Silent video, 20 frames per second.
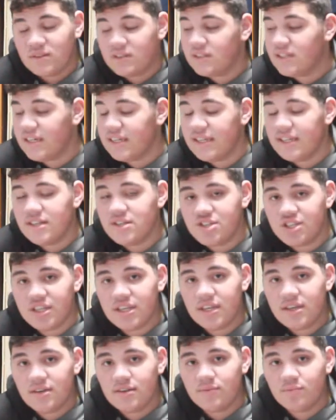
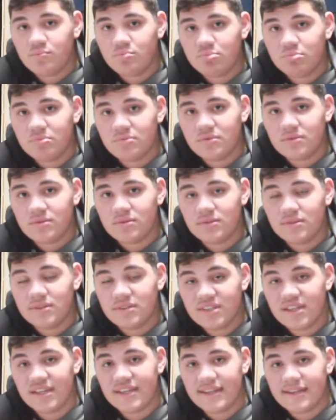DDG,
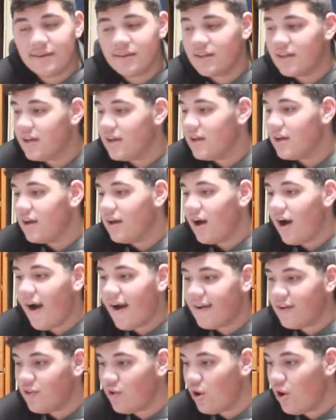DD,
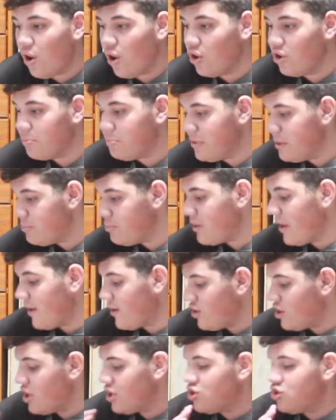out of the, all the people I
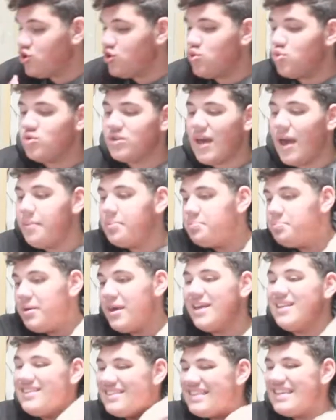could have choose, I
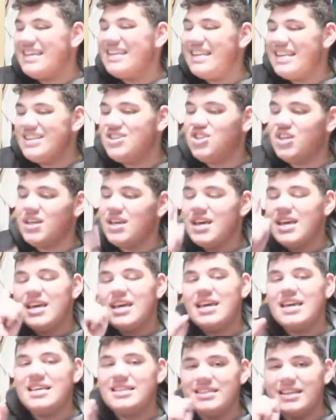picked DDG.
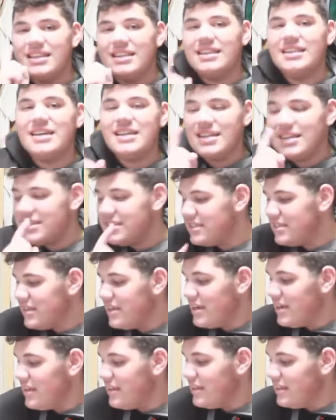He's the littest,
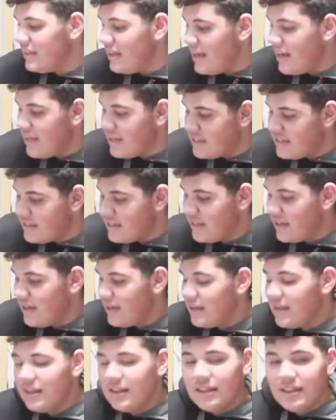littest,
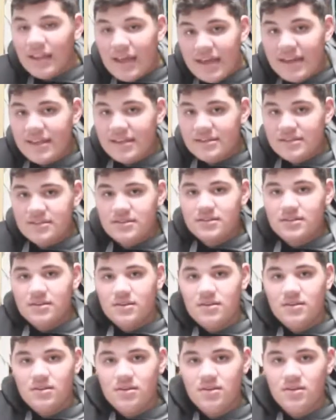littest,
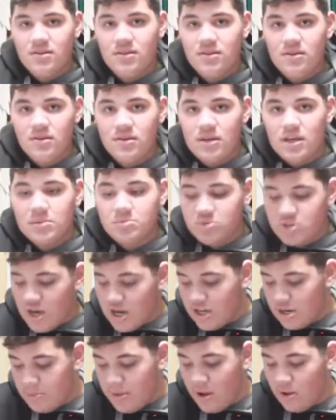I'm
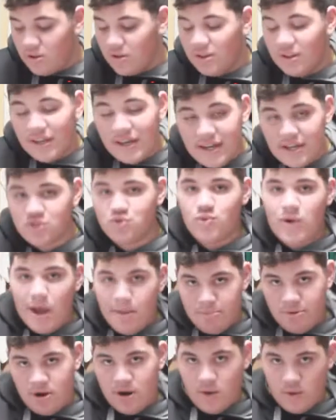talking about littest
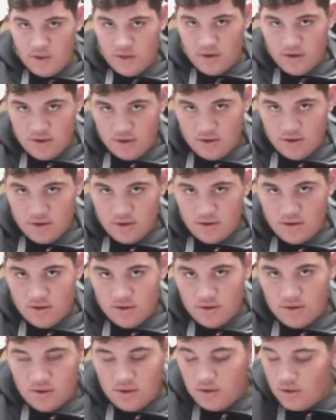rapper out here
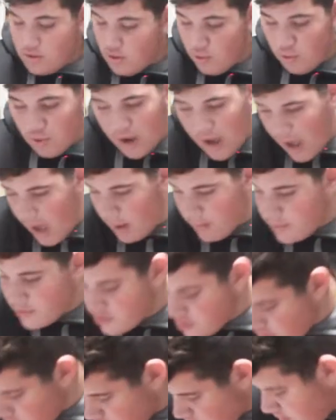no cap.
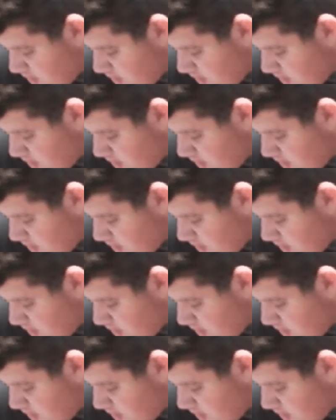So,